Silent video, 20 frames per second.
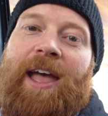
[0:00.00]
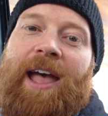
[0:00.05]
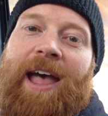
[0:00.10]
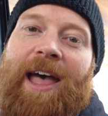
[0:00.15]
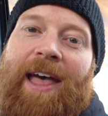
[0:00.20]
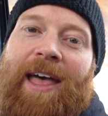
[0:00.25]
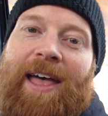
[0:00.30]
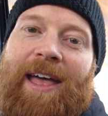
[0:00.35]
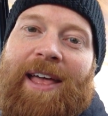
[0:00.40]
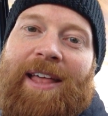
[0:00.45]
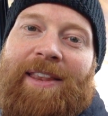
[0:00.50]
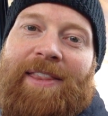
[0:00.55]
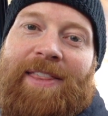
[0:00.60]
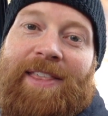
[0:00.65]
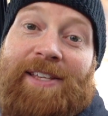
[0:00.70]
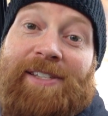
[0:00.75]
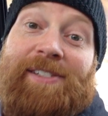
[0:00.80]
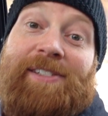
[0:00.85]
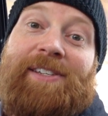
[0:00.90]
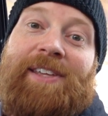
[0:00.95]
And
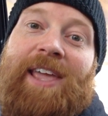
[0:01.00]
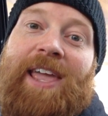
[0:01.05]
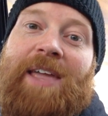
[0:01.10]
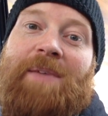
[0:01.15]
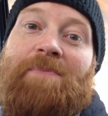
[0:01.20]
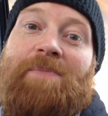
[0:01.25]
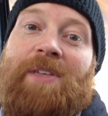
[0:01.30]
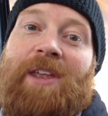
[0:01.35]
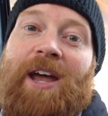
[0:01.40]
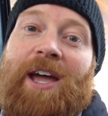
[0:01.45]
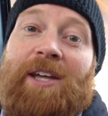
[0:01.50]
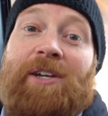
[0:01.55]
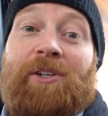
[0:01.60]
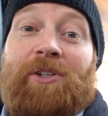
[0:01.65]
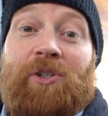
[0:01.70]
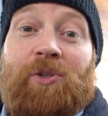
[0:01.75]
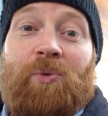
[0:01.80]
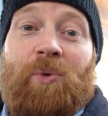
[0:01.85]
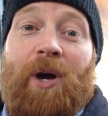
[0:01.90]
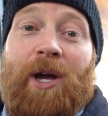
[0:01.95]
this is a game that I
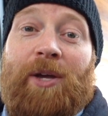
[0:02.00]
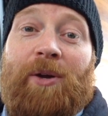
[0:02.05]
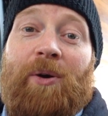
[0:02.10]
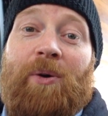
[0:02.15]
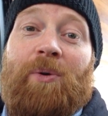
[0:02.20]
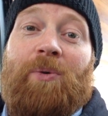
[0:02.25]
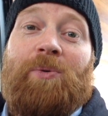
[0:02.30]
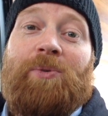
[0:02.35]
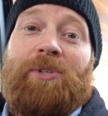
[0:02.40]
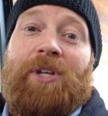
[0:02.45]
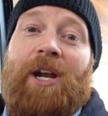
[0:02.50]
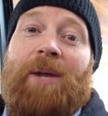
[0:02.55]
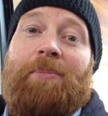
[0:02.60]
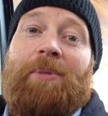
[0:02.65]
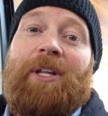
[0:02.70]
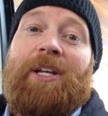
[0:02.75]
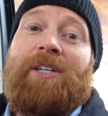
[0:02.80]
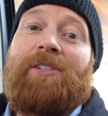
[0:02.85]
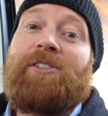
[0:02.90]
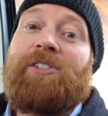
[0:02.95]
knew I owned and I
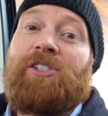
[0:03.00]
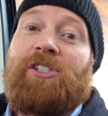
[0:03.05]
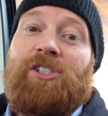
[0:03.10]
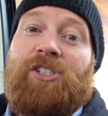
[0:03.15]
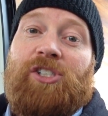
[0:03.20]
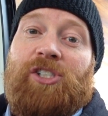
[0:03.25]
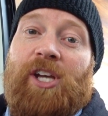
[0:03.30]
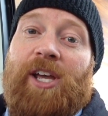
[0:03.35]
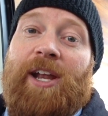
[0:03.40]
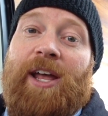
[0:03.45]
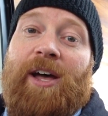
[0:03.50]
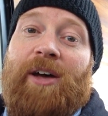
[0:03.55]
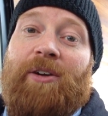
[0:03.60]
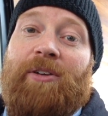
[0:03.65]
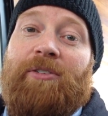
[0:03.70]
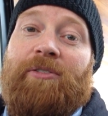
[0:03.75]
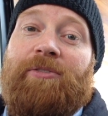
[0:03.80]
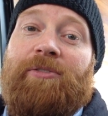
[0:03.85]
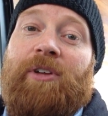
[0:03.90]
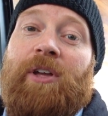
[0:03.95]
played the shit
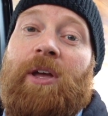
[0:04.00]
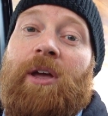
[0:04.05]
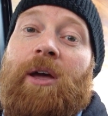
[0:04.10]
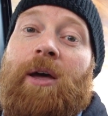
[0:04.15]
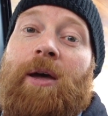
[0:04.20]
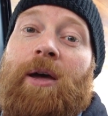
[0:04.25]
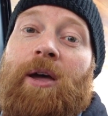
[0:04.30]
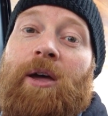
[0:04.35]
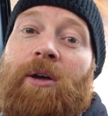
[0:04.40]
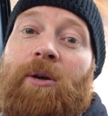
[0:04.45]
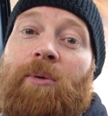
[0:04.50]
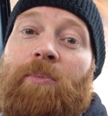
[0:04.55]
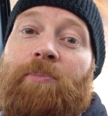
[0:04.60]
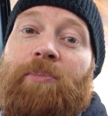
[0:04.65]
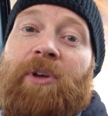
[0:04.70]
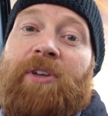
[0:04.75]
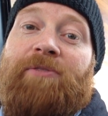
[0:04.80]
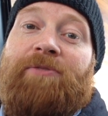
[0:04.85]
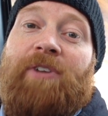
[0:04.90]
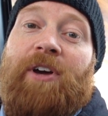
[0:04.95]
out of.
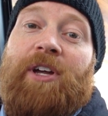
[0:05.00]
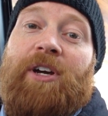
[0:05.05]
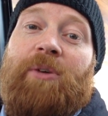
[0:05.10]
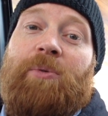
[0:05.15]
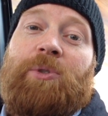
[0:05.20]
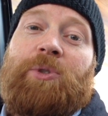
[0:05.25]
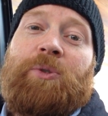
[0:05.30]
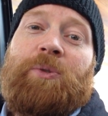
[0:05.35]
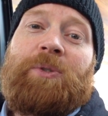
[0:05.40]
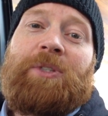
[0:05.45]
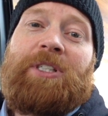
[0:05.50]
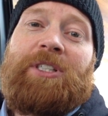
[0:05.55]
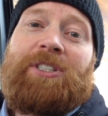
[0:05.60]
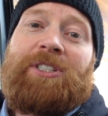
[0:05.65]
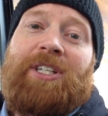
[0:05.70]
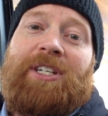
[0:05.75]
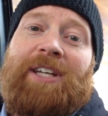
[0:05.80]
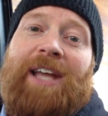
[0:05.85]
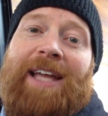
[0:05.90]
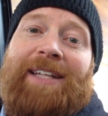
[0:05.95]
Pit Fighter was
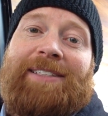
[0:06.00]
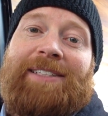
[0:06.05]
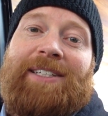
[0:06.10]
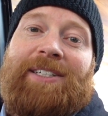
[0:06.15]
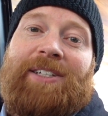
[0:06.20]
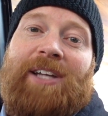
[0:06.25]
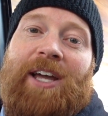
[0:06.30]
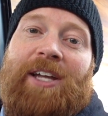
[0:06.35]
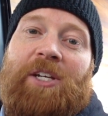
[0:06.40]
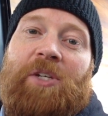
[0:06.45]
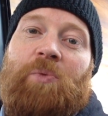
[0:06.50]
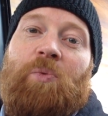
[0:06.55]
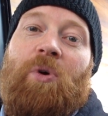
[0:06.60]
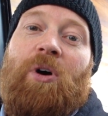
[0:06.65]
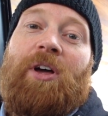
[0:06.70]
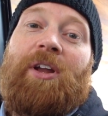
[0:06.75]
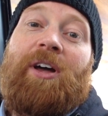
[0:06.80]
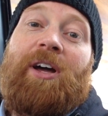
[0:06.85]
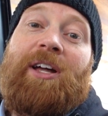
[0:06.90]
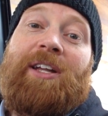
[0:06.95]
released in
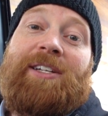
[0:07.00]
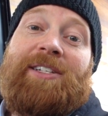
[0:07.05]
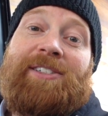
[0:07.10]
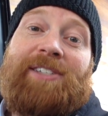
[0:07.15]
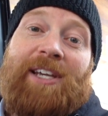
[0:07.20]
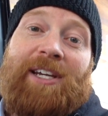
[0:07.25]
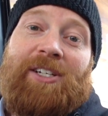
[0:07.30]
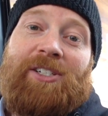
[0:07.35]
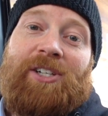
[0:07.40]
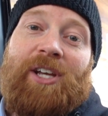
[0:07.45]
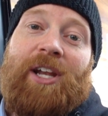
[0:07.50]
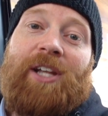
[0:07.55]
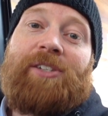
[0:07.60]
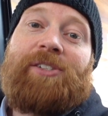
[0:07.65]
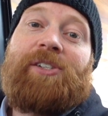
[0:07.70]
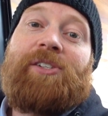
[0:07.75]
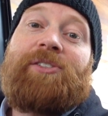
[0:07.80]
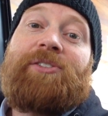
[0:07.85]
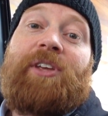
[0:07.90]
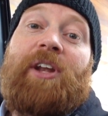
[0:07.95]
1991 on Sega
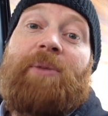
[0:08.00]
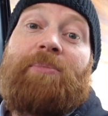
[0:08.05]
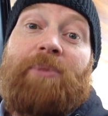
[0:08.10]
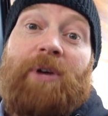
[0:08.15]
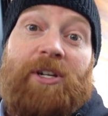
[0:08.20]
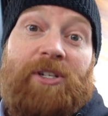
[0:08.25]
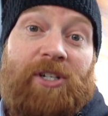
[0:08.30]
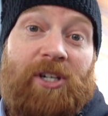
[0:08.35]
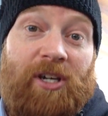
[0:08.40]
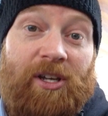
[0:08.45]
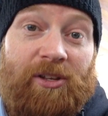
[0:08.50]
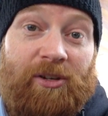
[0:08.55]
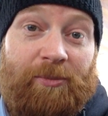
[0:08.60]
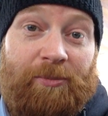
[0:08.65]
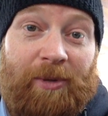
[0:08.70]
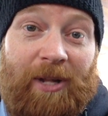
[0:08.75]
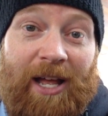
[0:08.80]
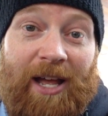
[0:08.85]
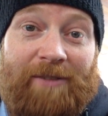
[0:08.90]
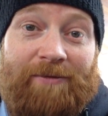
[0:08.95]
Genesis and a bunch of other
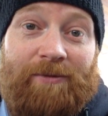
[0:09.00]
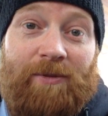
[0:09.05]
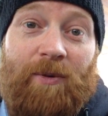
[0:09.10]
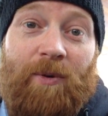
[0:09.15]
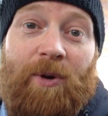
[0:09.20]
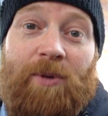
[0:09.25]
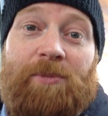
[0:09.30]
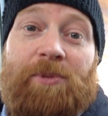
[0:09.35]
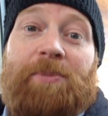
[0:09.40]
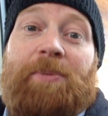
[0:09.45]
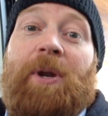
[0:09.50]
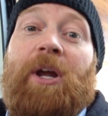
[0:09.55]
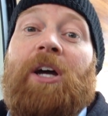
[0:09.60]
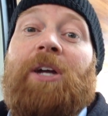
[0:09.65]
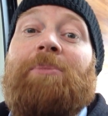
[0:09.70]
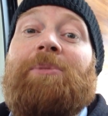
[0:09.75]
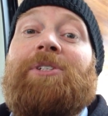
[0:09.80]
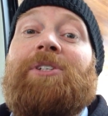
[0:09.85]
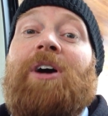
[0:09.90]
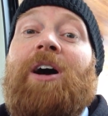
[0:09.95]
platforms, but I'm
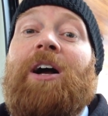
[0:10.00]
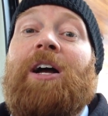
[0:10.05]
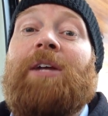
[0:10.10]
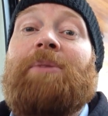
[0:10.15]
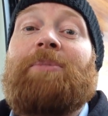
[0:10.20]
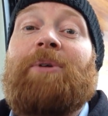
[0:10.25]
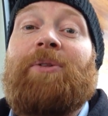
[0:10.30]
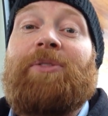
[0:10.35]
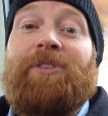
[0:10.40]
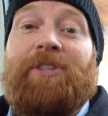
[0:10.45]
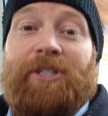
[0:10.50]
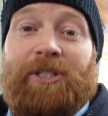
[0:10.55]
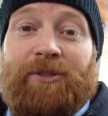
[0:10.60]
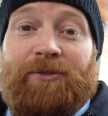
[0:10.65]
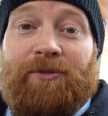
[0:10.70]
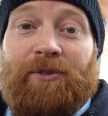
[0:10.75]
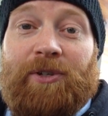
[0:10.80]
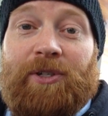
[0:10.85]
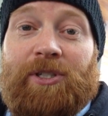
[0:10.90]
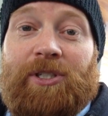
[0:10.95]
going to be talking about
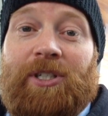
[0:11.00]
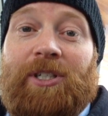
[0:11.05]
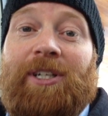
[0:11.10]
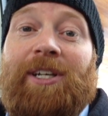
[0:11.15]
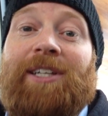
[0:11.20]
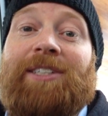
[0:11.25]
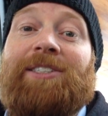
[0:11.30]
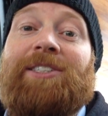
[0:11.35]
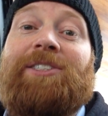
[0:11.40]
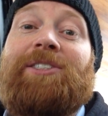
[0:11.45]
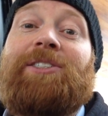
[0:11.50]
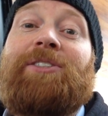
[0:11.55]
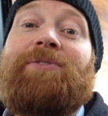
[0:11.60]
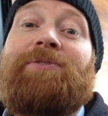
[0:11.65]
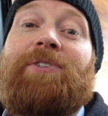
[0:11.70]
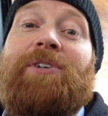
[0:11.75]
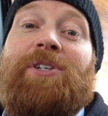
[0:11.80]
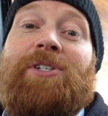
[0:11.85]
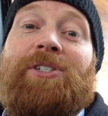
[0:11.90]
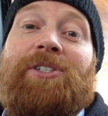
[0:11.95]
this version because this is the
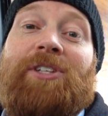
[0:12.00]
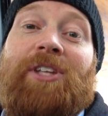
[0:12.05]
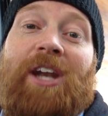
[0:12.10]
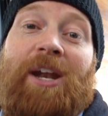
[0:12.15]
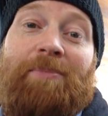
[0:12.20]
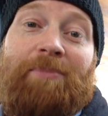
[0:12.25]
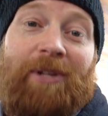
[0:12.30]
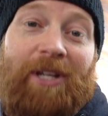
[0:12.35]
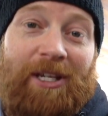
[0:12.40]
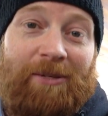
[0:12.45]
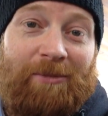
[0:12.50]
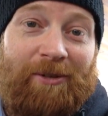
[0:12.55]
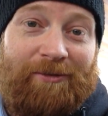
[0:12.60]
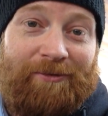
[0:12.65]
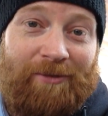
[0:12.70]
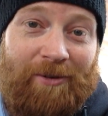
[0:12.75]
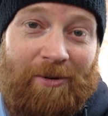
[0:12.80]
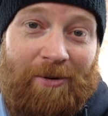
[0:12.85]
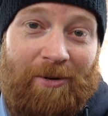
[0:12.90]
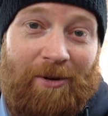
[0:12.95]
version that I played
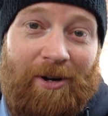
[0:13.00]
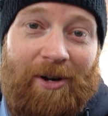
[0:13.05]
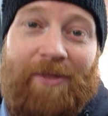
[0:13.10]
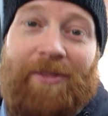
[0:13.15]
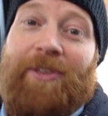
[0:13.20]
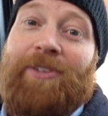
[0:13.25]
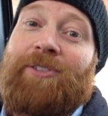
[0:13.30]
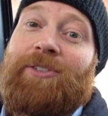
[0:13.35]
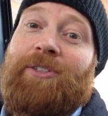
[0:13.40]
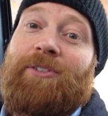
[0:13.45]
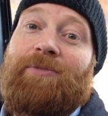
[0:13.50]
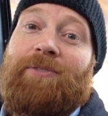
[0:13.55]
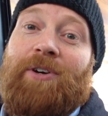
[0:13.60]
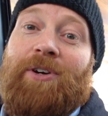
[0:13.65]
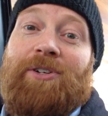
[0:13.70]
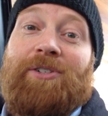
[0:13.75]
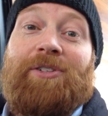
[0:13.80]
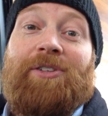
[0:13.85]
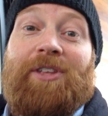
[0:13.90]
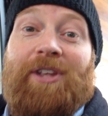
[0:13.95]
before and this is the
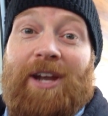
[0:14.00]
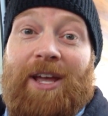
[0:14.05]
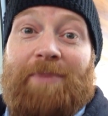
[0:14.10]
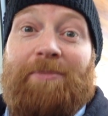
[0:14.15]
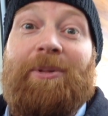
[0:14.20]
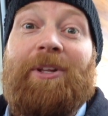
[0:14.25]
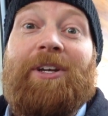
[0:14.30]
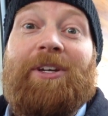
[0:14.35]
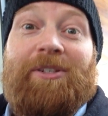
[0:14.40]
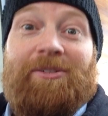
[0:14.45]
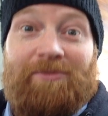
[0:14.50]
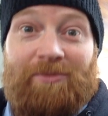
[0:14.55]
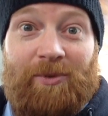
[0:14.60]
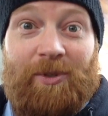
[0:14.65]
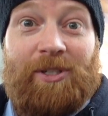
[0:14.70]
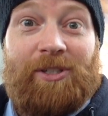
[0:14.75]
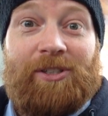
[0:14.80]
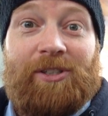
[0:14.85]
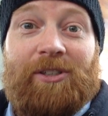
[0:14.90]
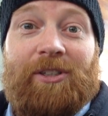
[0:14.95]
version that I played
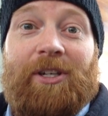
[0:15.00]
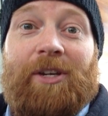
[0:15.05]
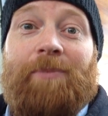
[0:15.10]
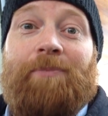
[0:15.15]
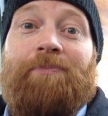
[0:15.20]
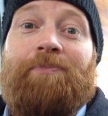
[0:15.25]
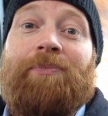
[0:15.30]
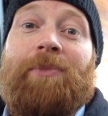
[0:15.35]
recently.